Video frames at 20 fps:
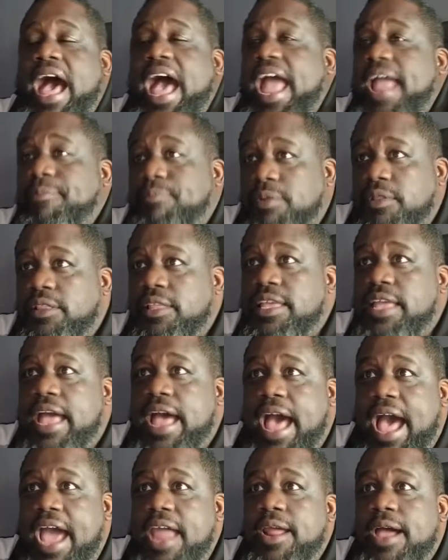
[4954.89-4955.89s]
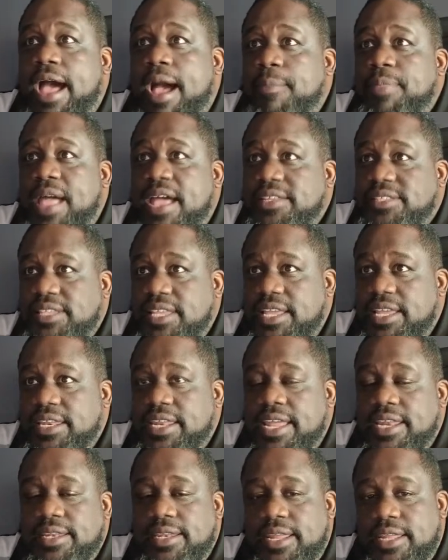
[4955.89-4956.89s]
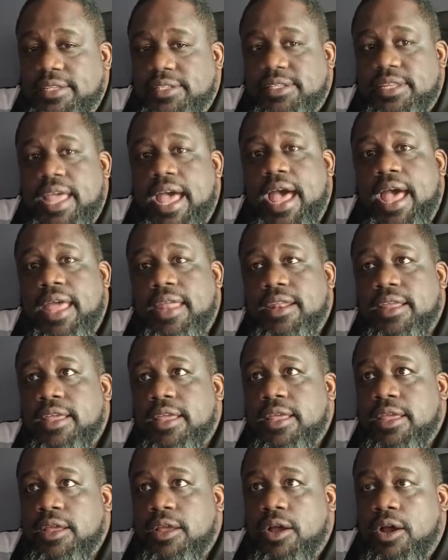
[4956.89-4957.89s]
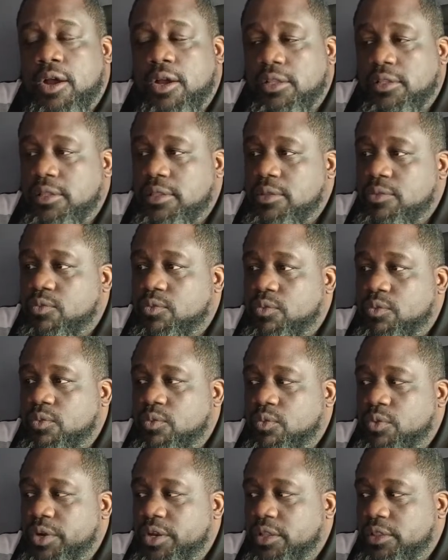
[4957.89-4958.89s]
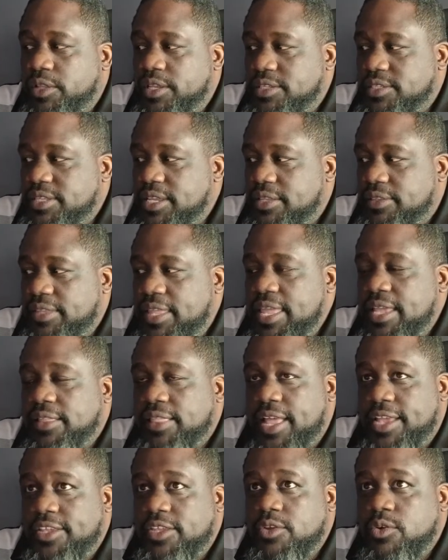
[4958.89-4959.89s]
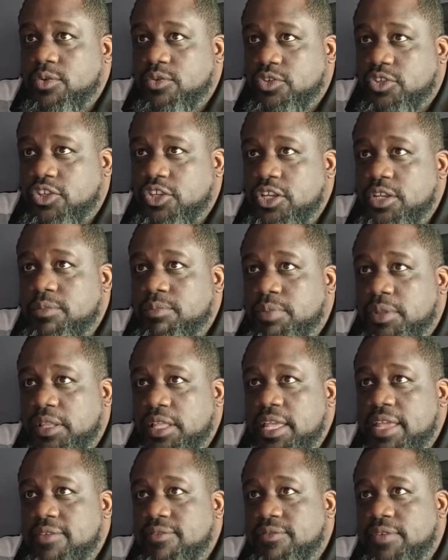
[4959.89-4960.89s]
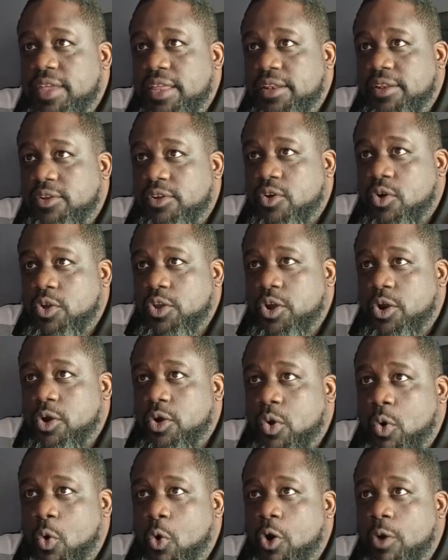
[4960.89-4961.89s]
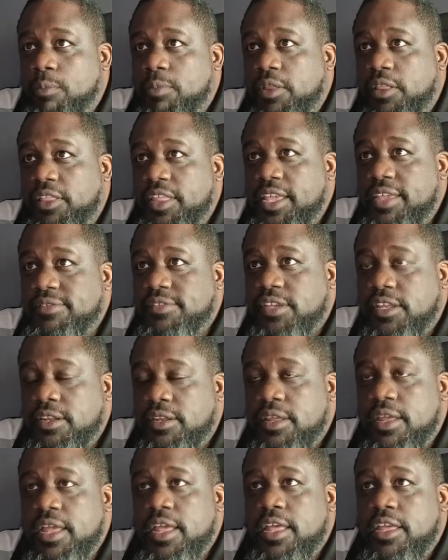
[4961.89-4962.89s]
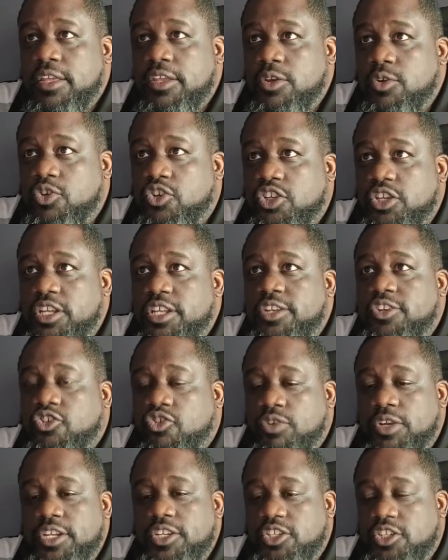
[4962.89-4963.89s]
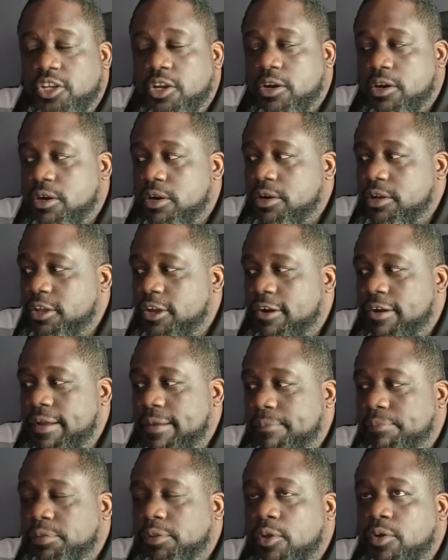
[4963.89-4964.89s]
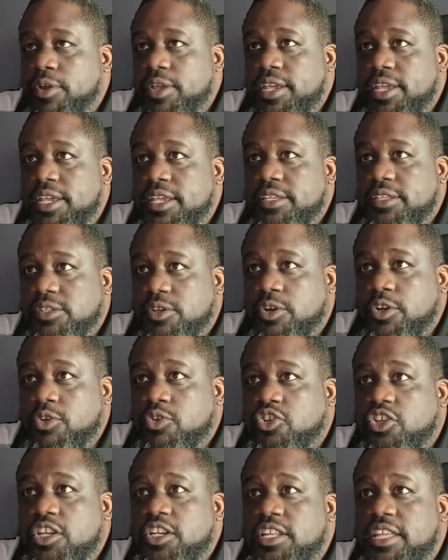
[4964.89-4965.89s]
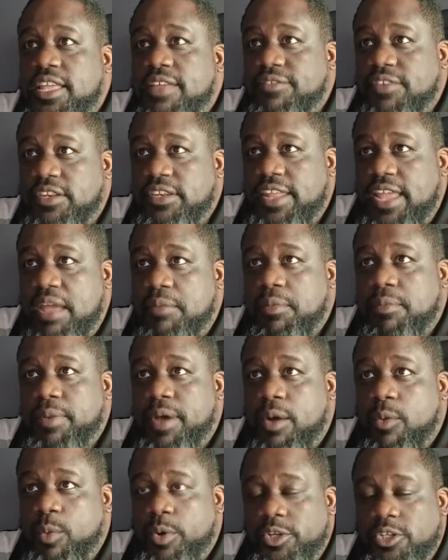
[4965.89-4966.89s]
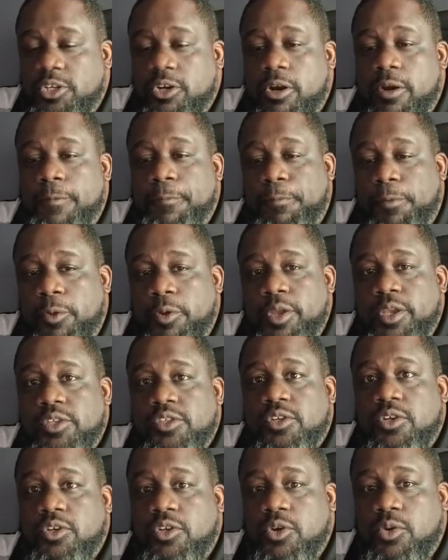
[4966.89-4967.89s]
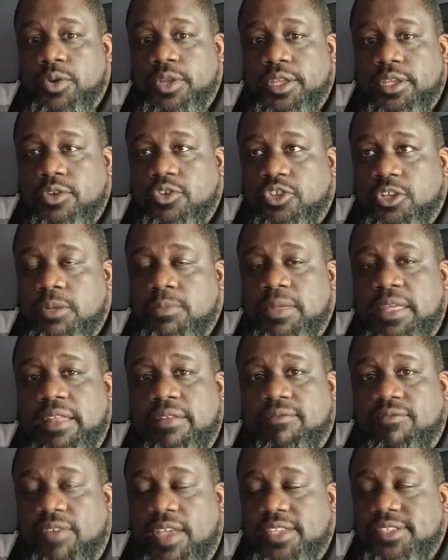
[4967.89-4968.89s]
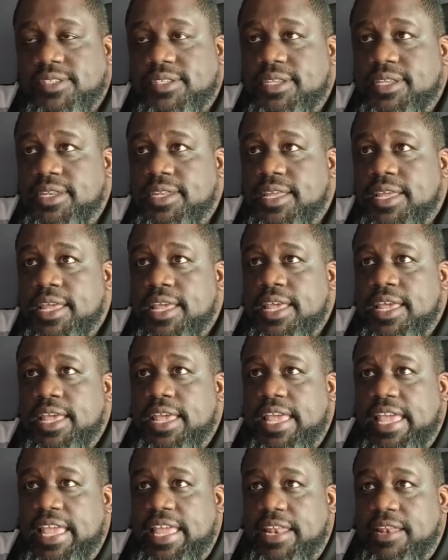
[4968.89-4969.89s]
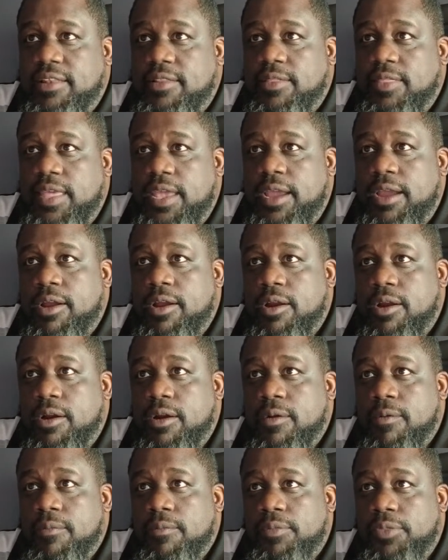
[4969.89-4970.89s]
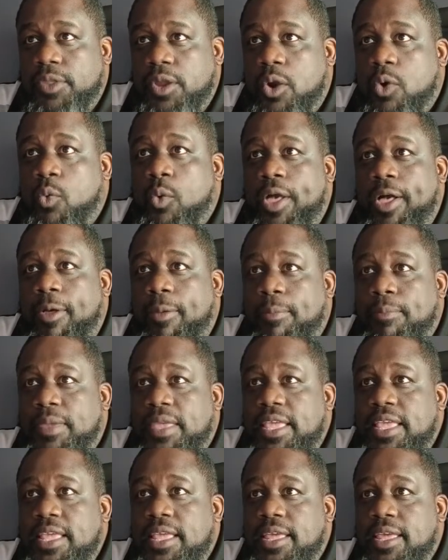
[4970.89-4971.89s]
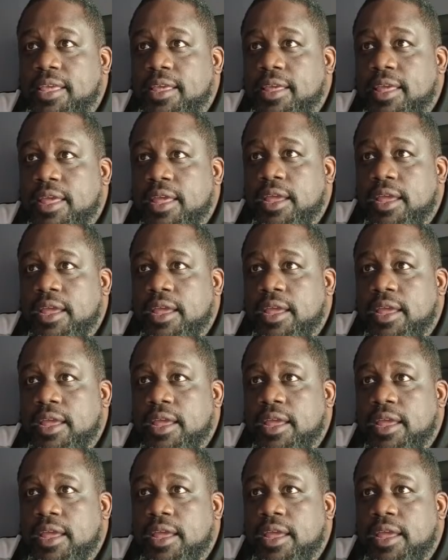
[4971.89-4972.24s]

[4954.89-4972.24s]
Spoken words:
I'm not saying that it's not a realistic thing. Like you should believe in your core beliefs, and you should treat your employees, or you should give a damn about what your employees are doing. You should be invested in their well being.